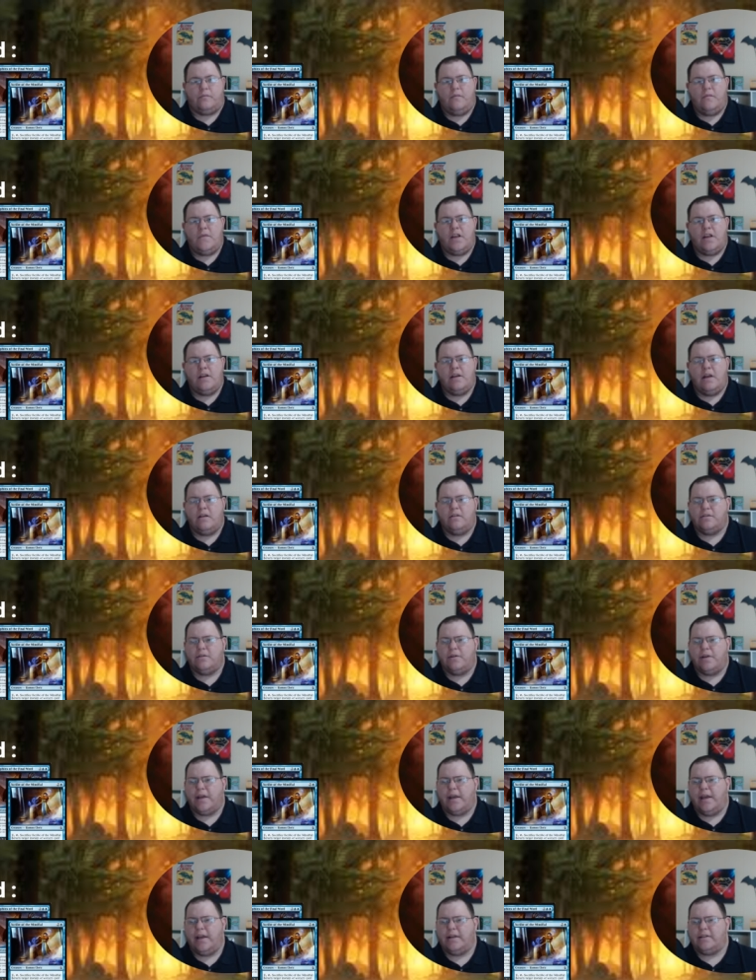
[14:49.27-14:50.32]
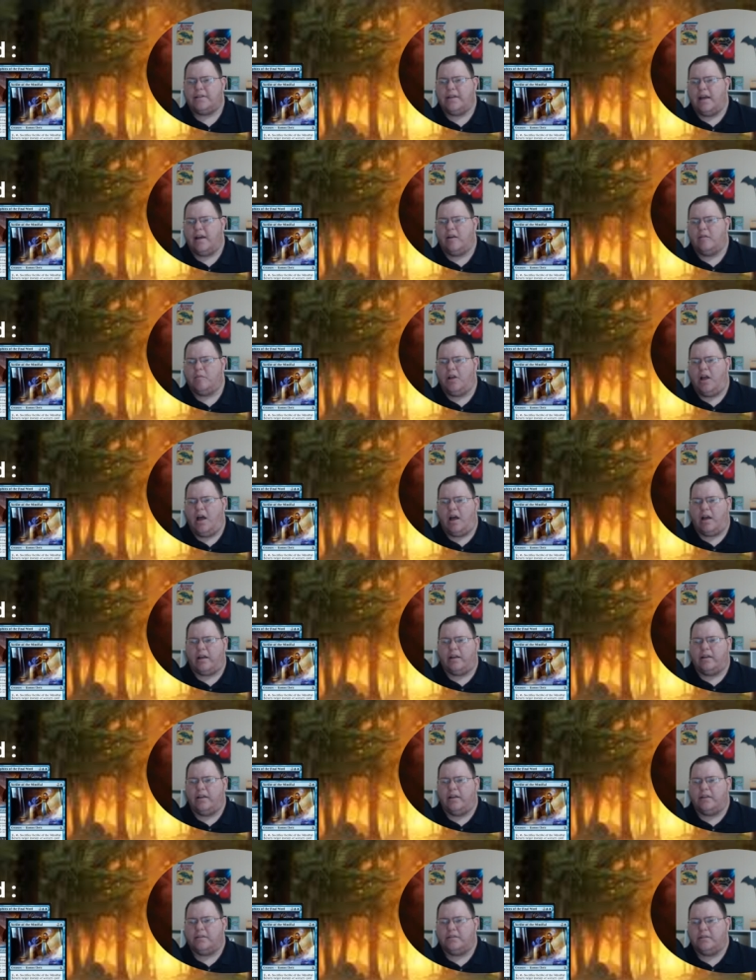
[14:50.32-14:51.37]
And also it can't attack or block
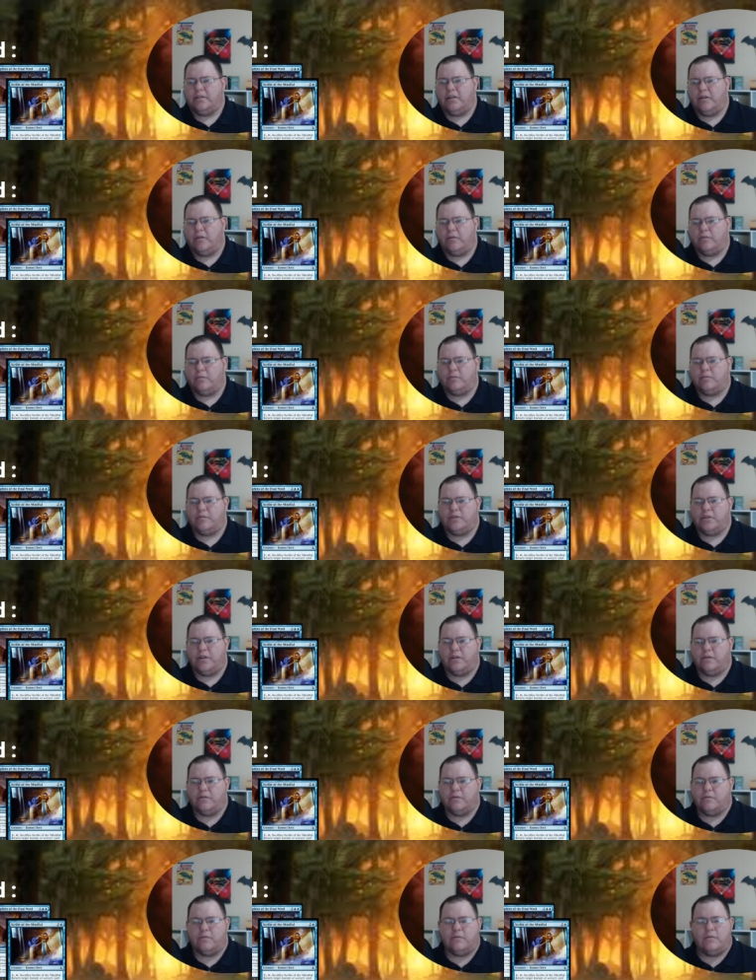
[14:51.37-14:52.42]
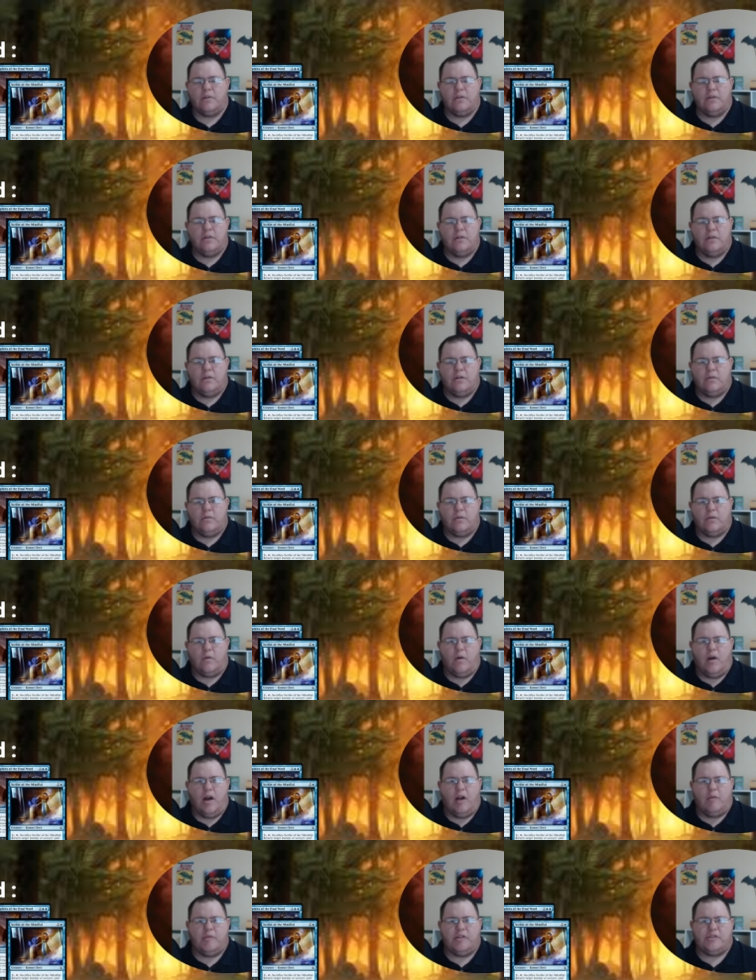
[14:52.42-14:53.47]
unless, certain
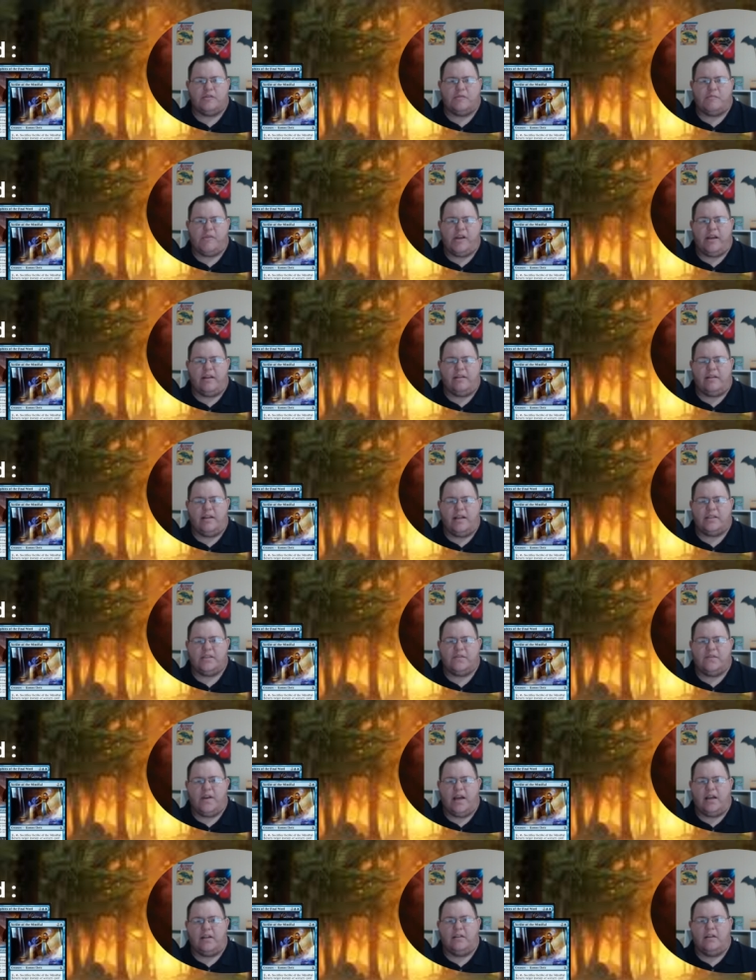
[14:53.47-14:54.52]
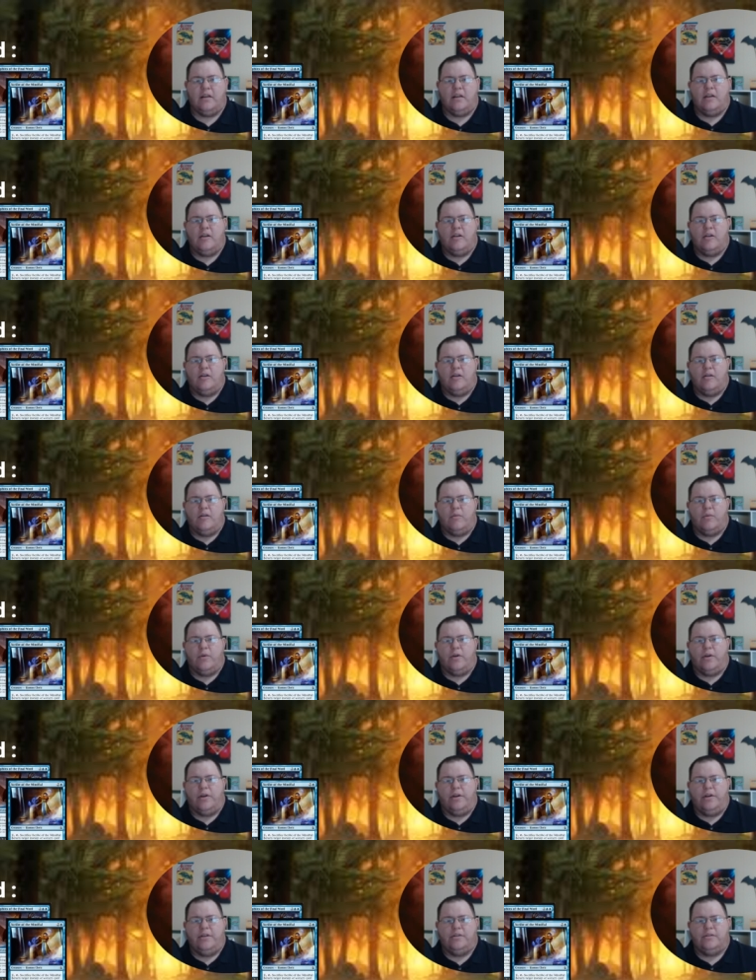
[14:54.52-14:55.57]
requirements are met, and that's fine. We're
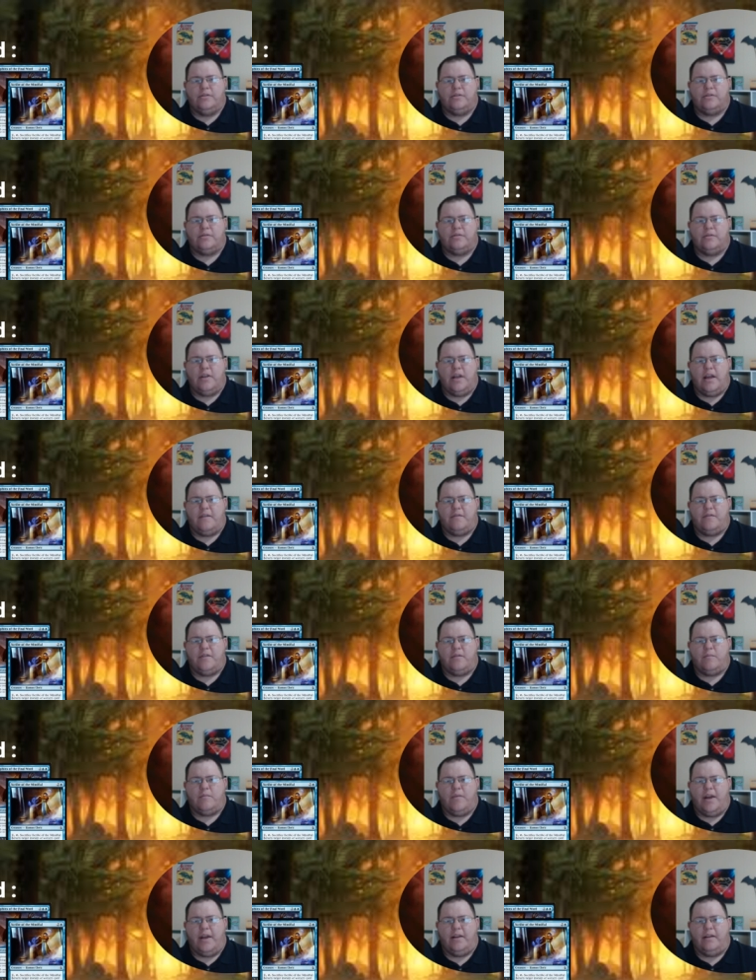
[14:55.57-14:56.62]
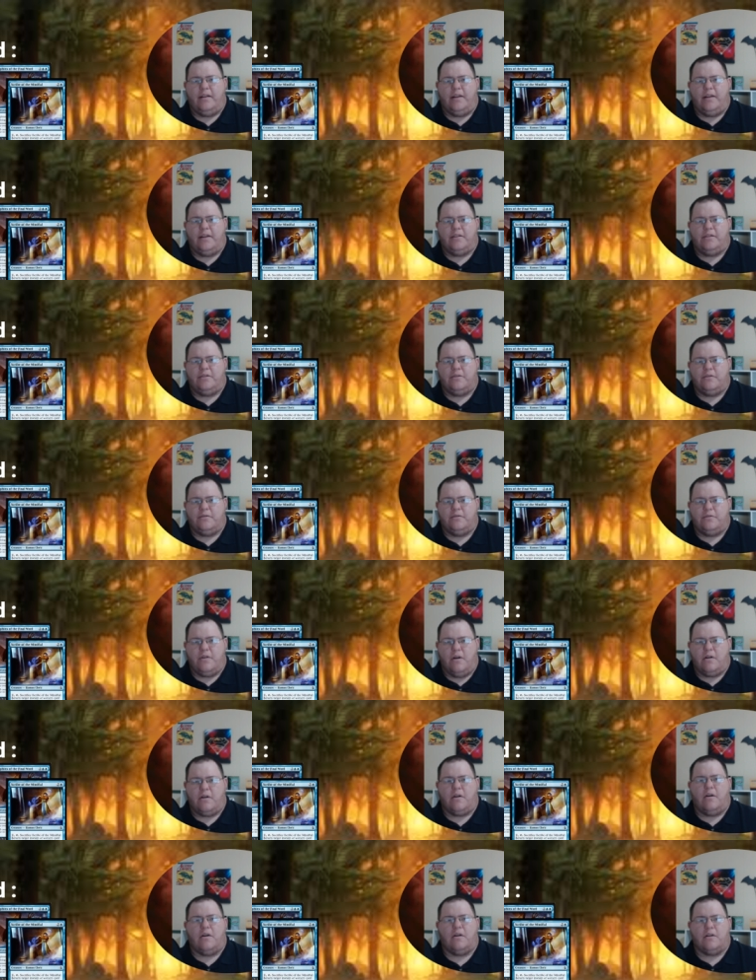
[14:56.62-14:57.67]
going to use Kefnet mainly to draw
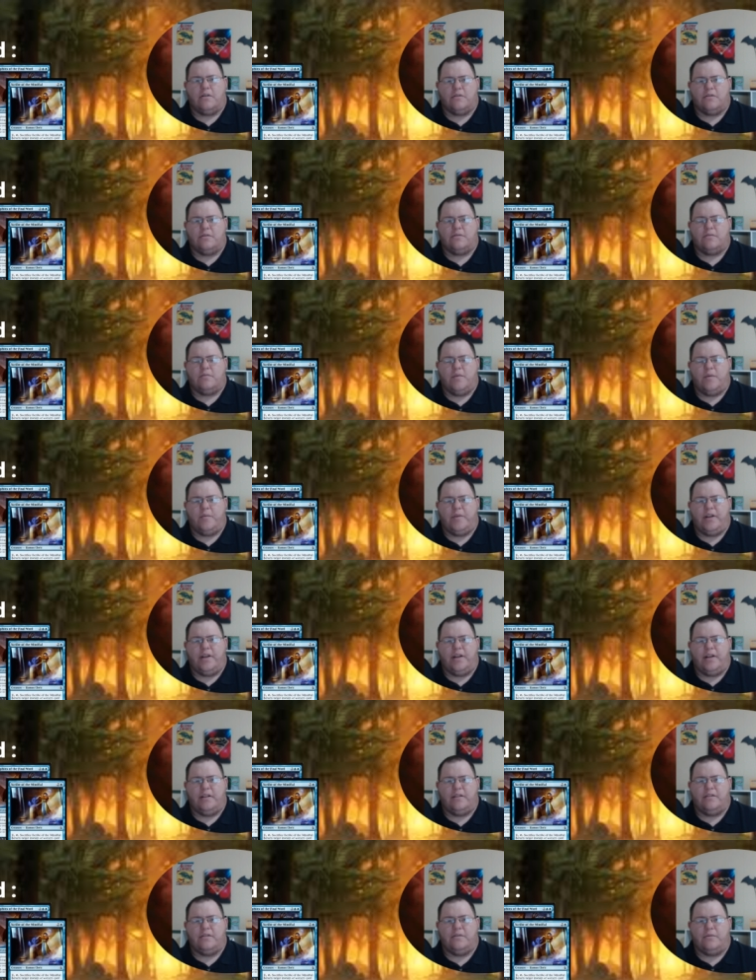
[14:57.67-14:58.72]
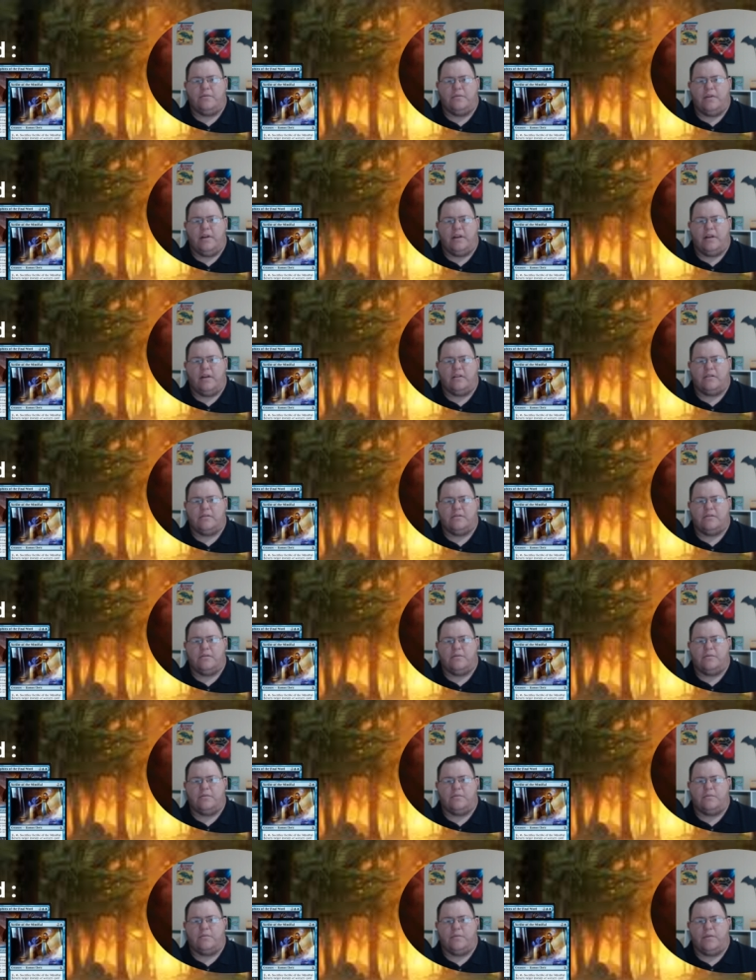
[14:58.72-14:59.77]
cards when we need to, and
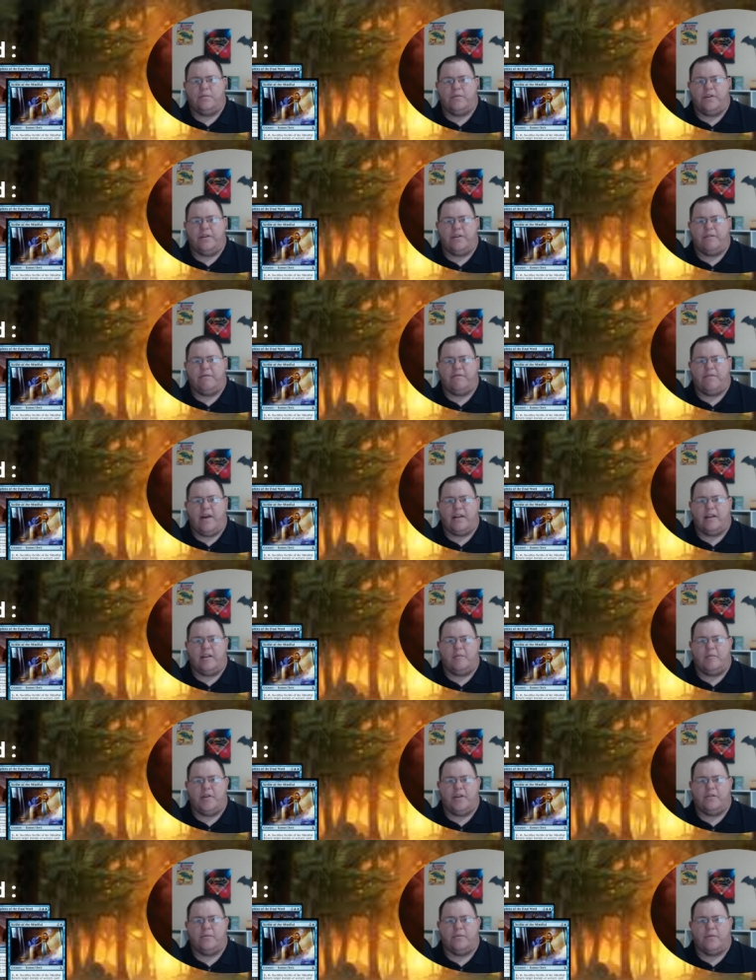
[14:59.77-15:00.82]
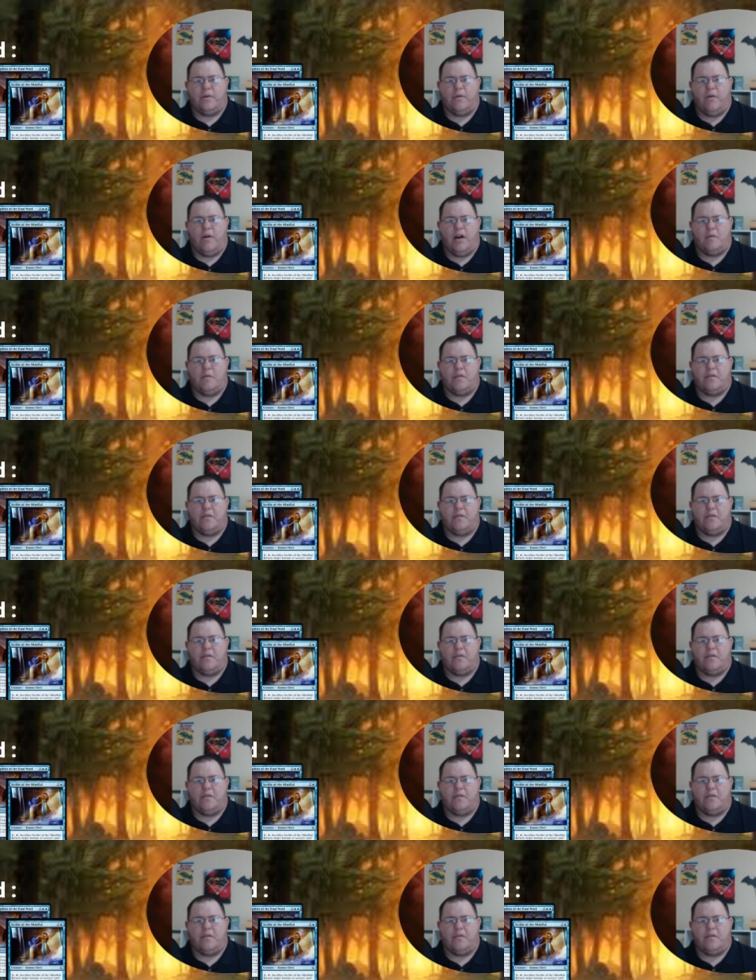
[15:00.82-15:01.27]
also when we can finally meet the requirement, we